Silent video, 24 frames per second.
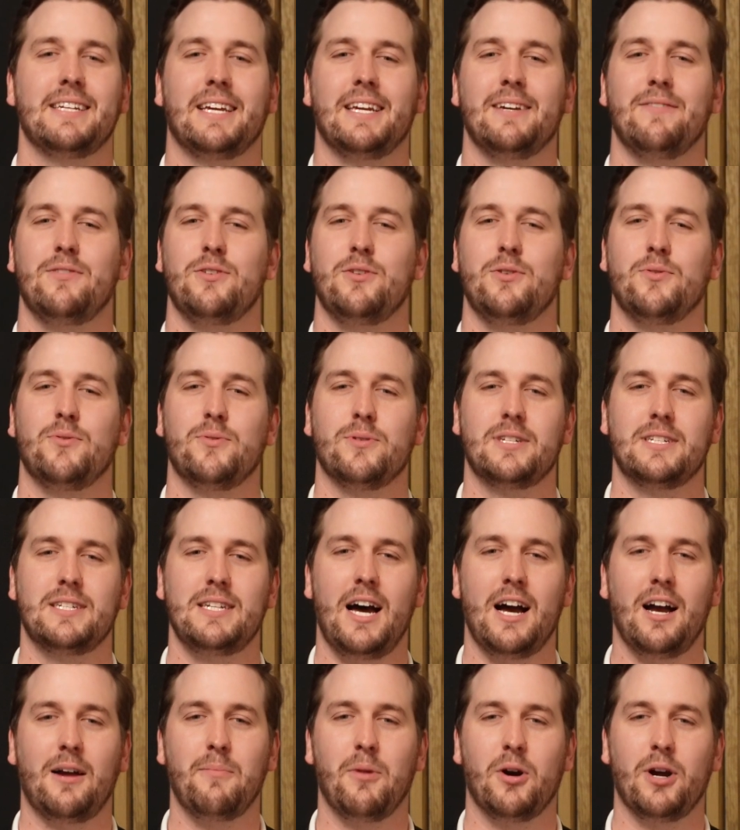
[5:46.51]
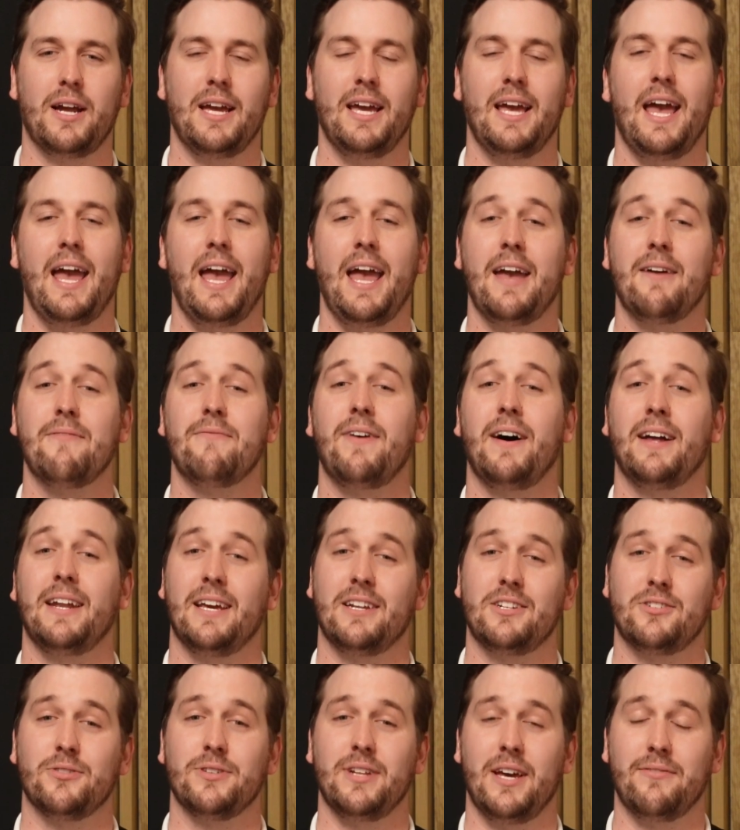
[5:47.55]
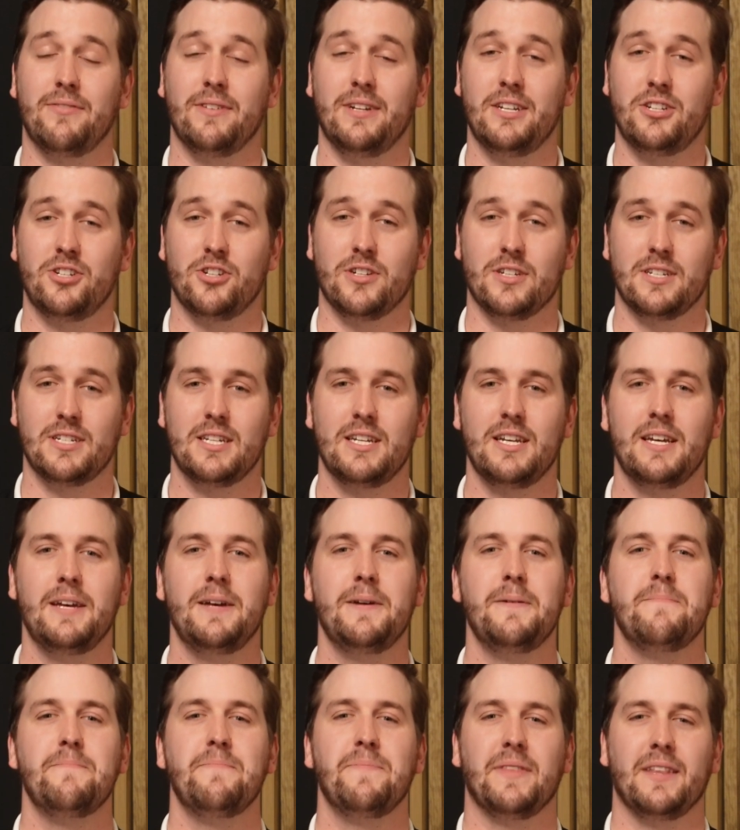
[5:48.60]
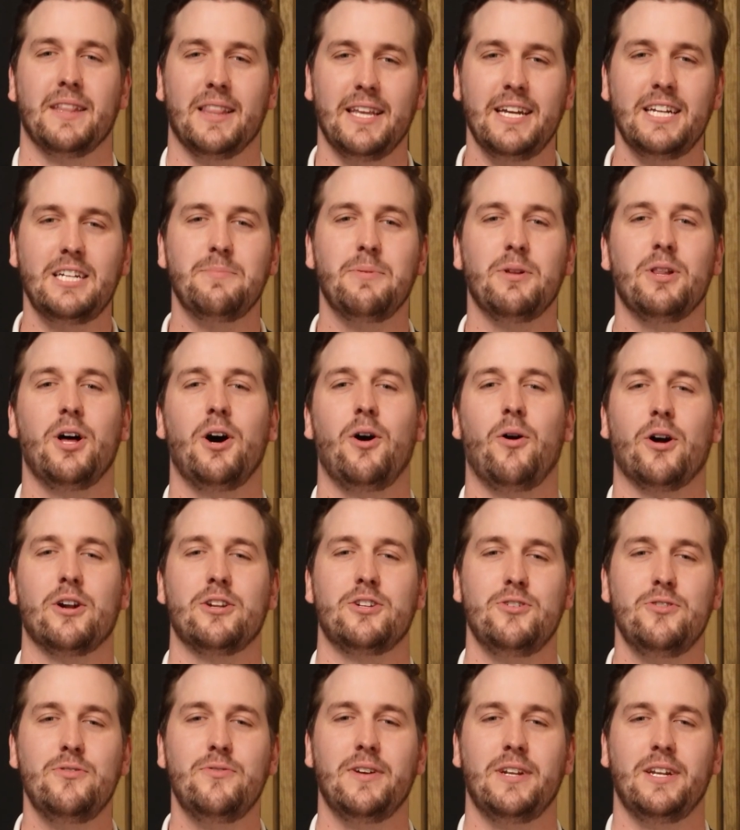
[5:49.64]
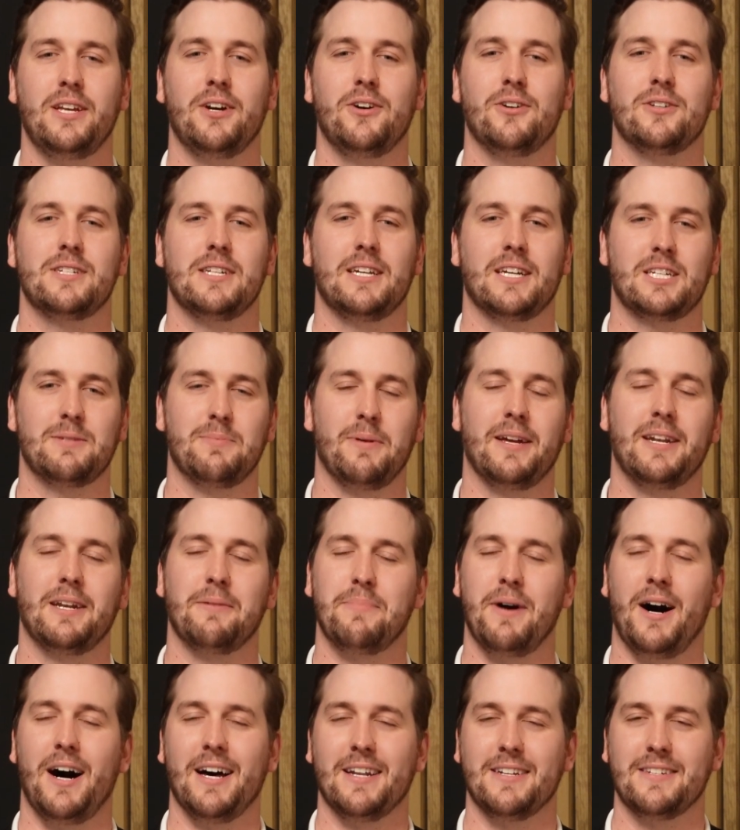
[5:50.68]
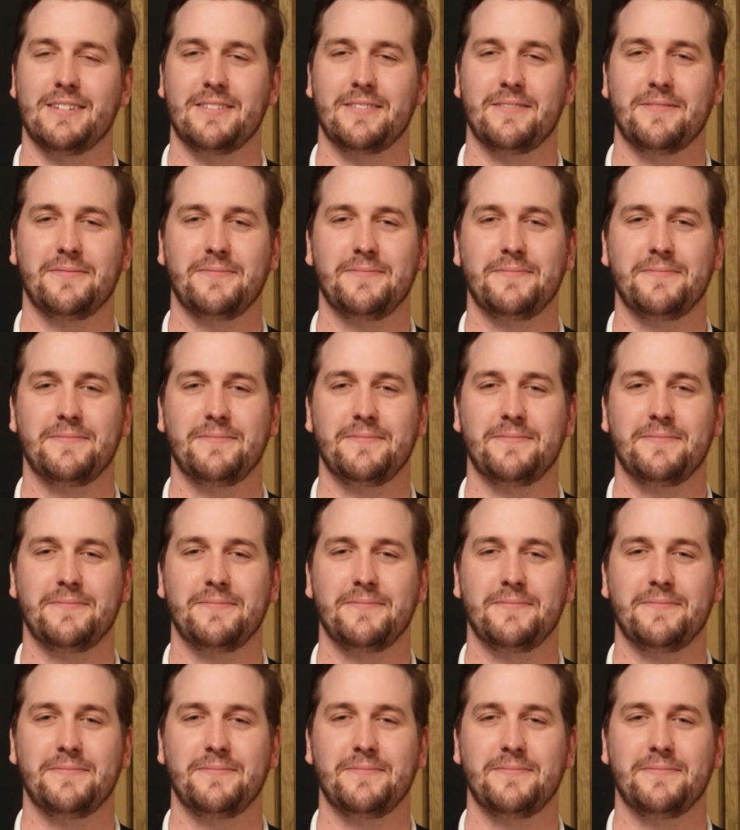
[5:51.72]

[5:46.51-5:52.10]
give you stock market and financial definitions. Linked below are 2 videos explaining bonds.